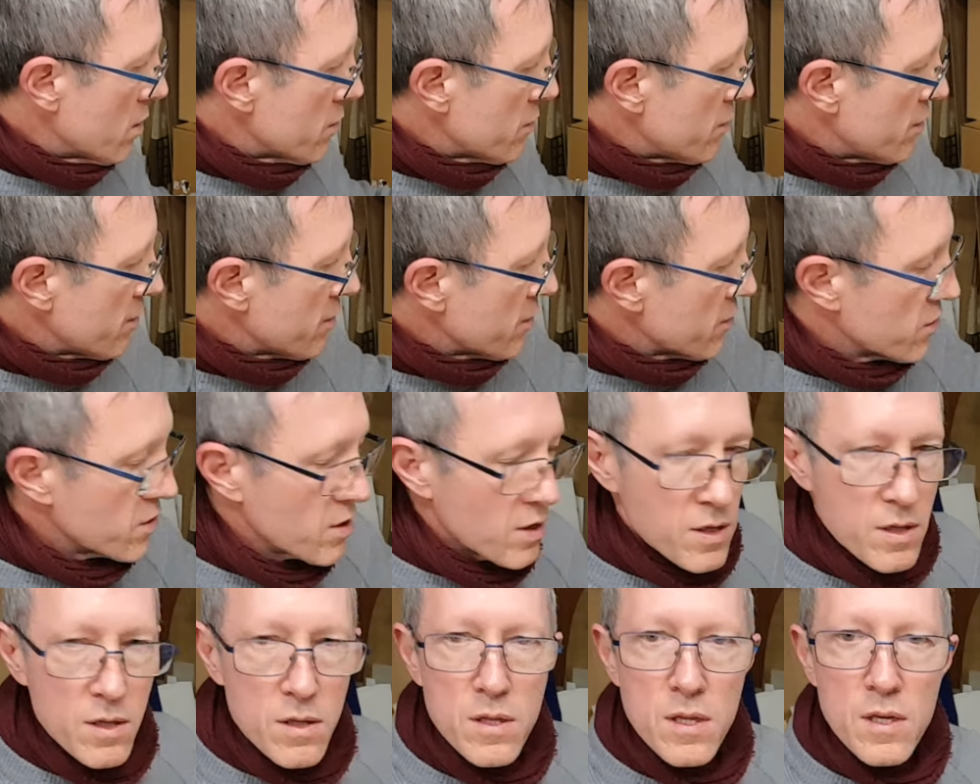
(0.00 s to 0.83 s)

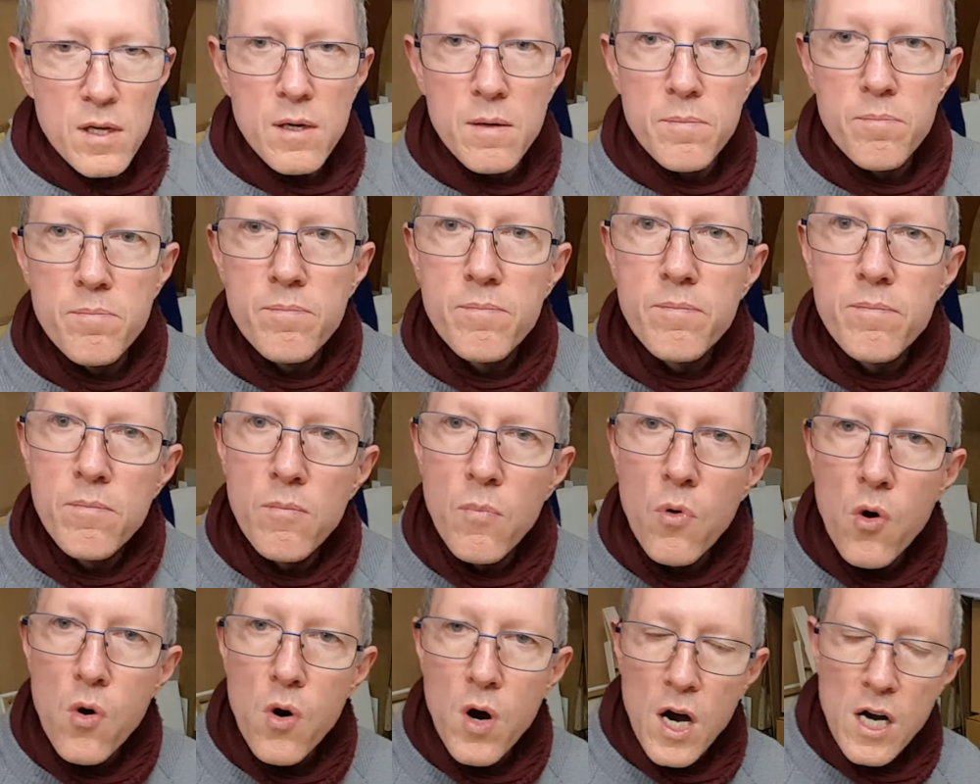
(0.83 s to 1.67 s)
The
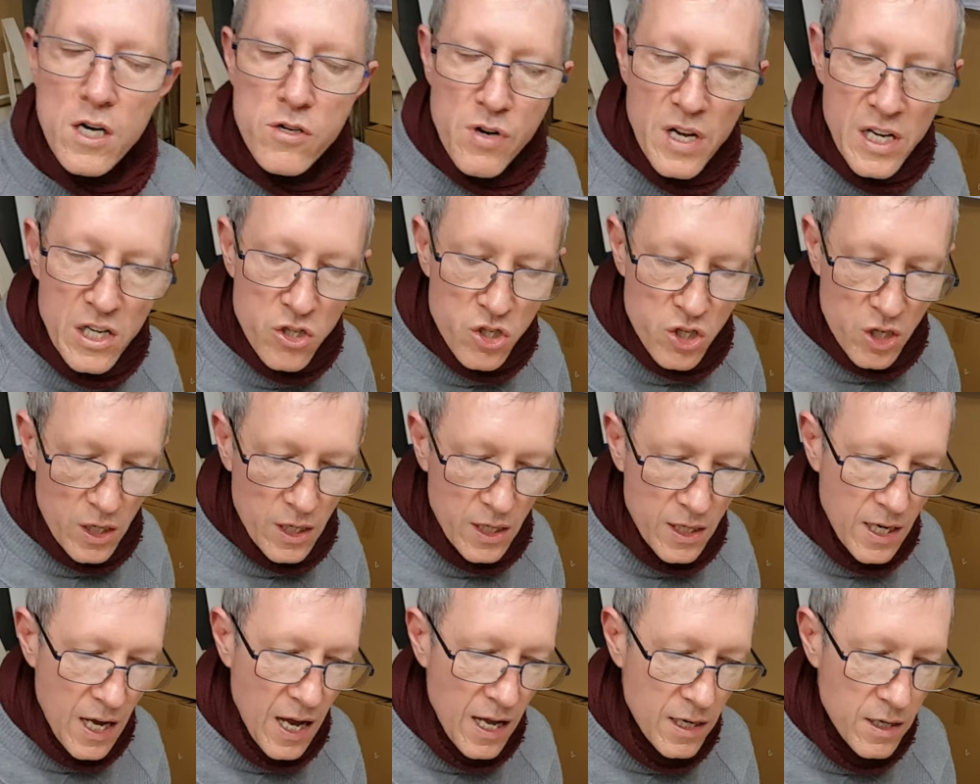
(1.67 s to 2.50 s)
more
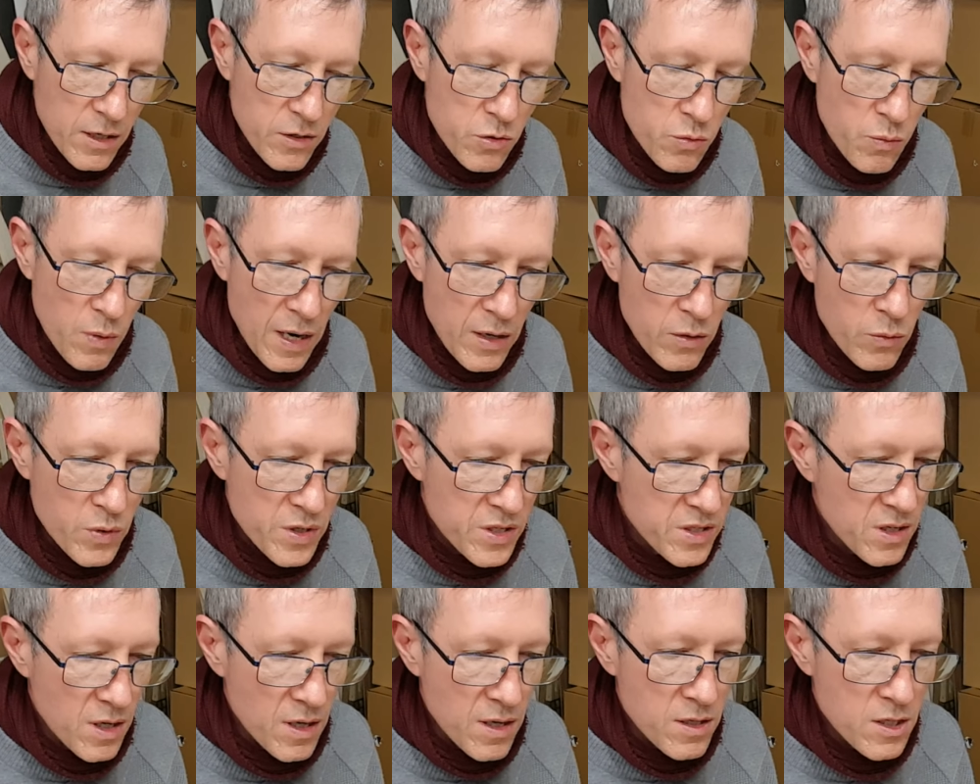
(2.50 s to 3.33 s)
orangey colored one
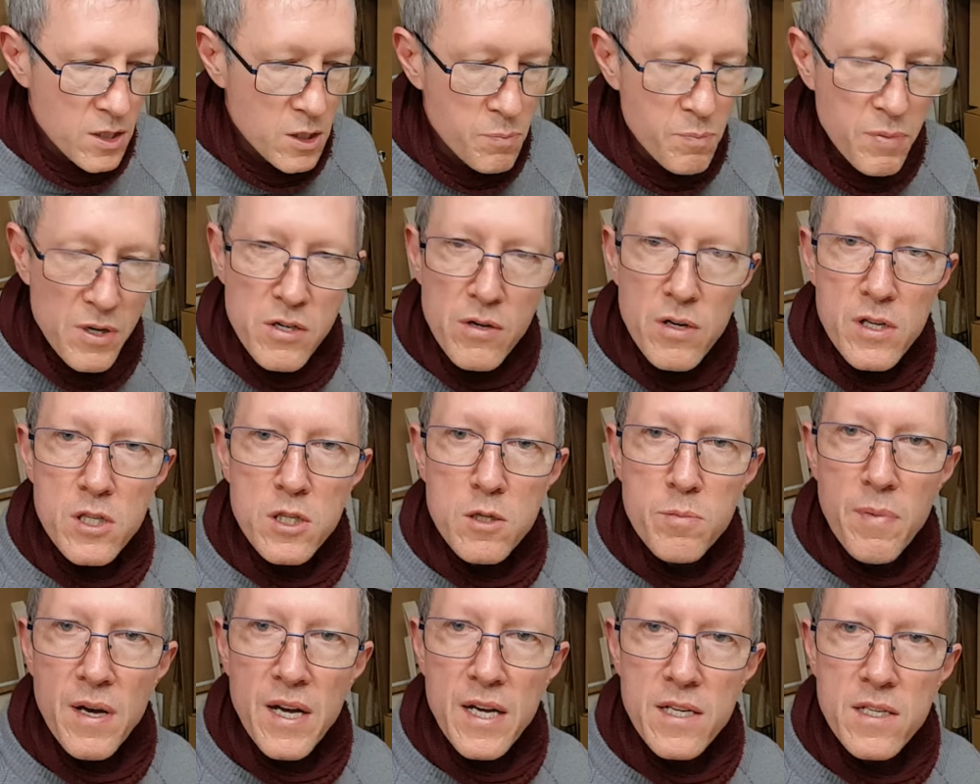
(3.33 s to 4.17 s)
was a spirits
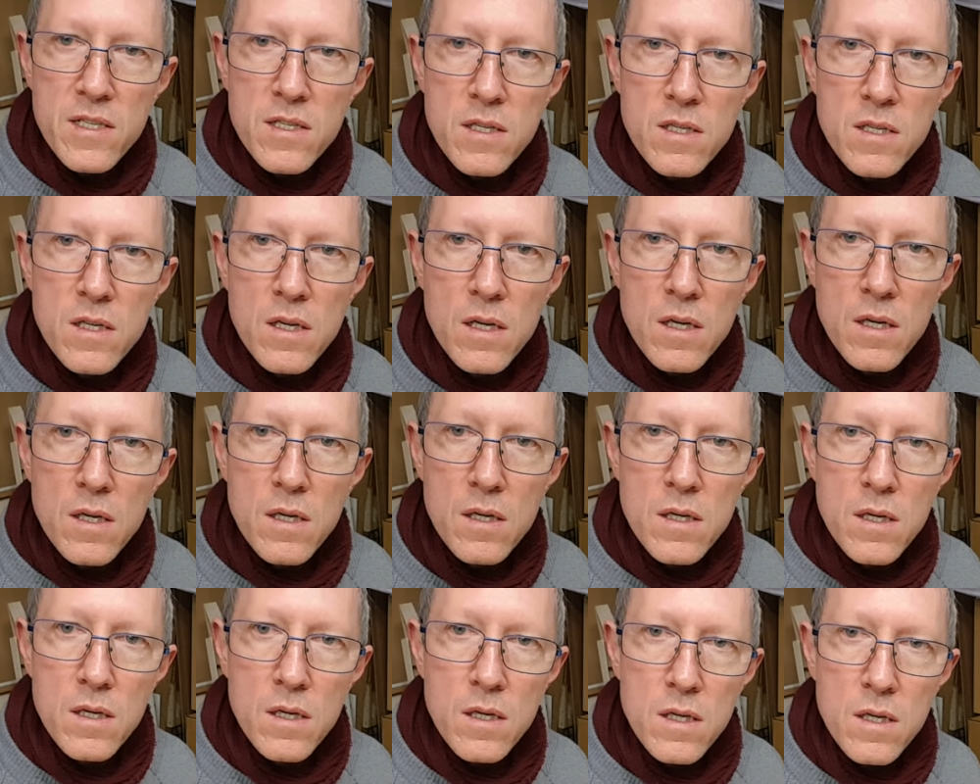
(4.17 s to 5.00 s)
based
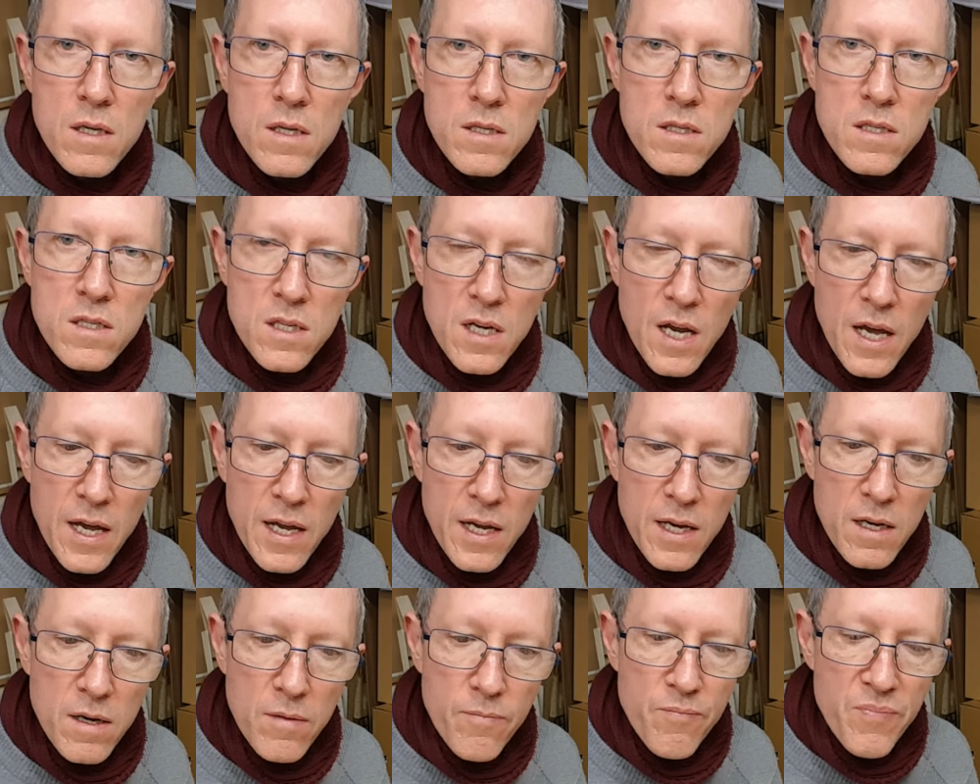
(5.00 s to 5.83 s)

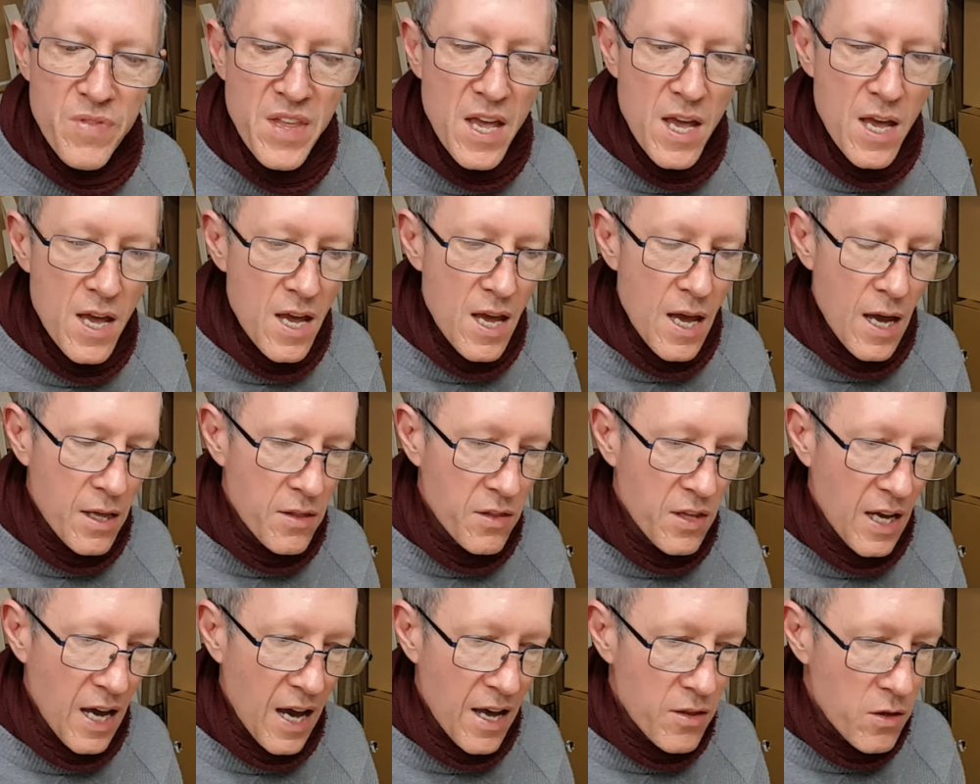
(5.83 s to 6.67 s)
stain, and
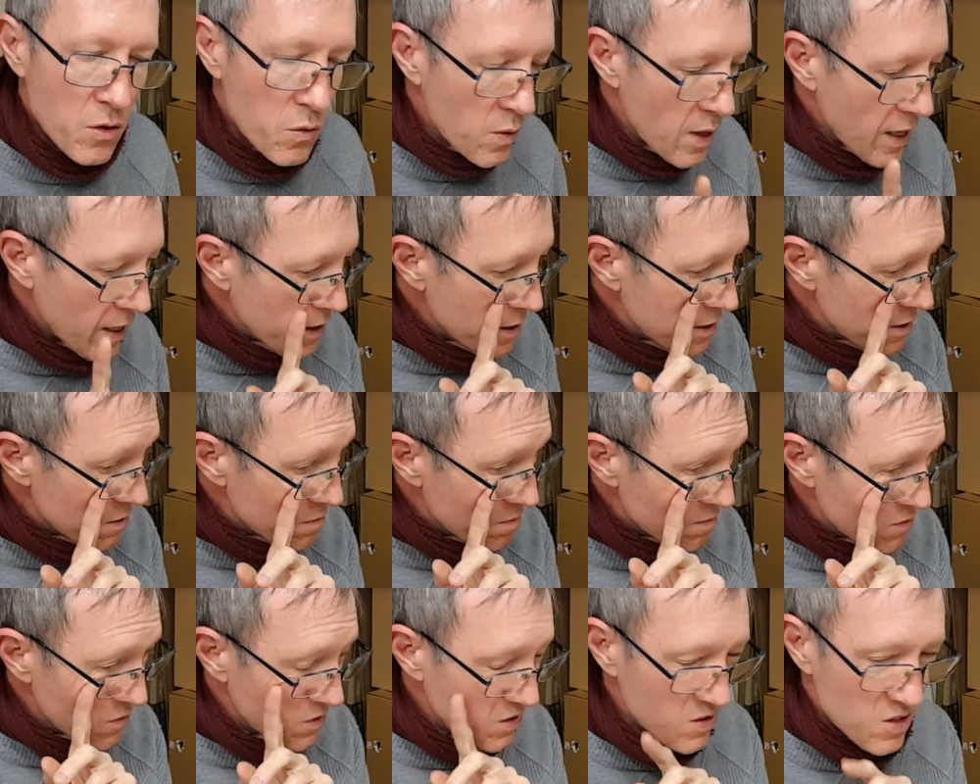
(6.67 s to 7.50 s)
the other one
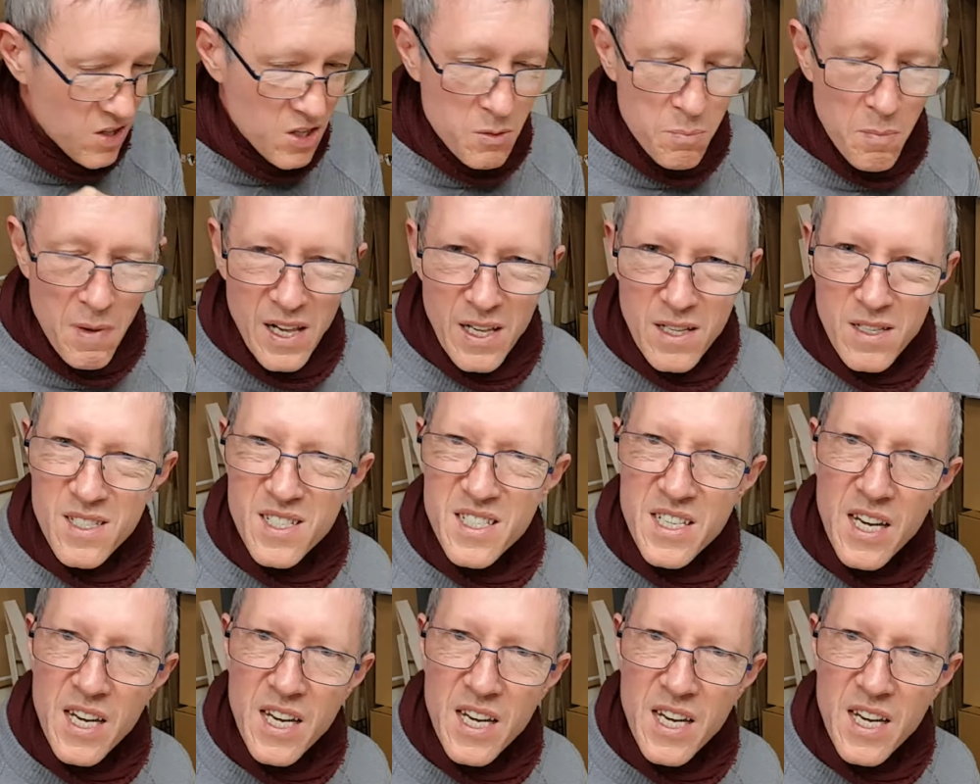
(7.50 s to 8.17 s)
smelled